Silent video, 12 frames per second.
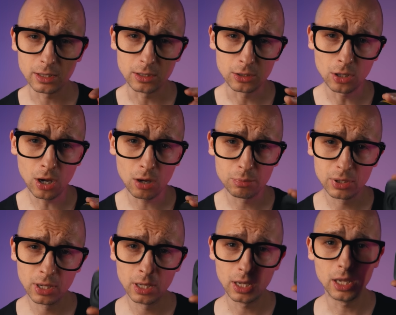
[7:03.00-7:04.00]
at the top
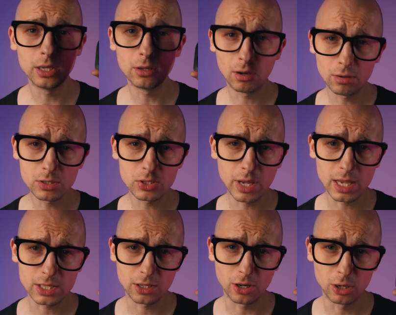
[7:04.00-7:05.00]
it also
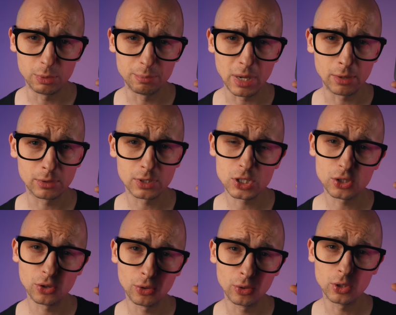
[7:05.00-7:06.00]
has a Garmin mount.
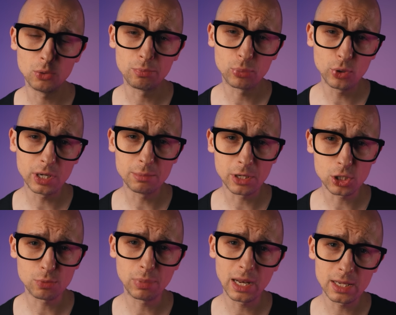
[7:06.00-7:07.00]
So you pretty
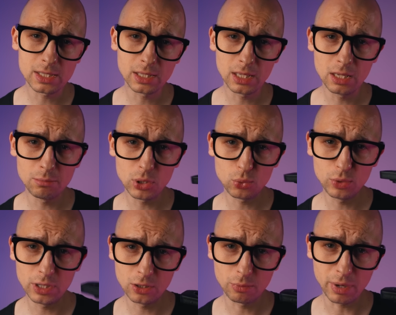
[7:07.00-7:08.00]
much place it in
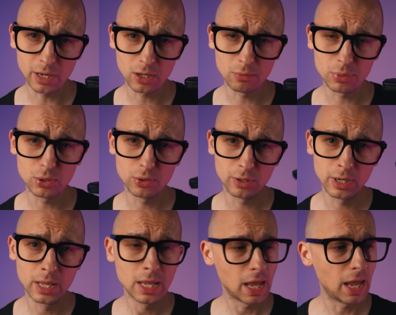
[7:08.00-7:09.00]
between your bike computer
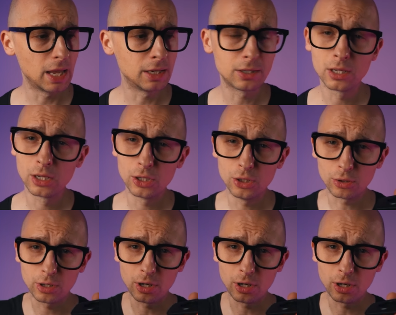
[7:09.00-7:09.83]
and your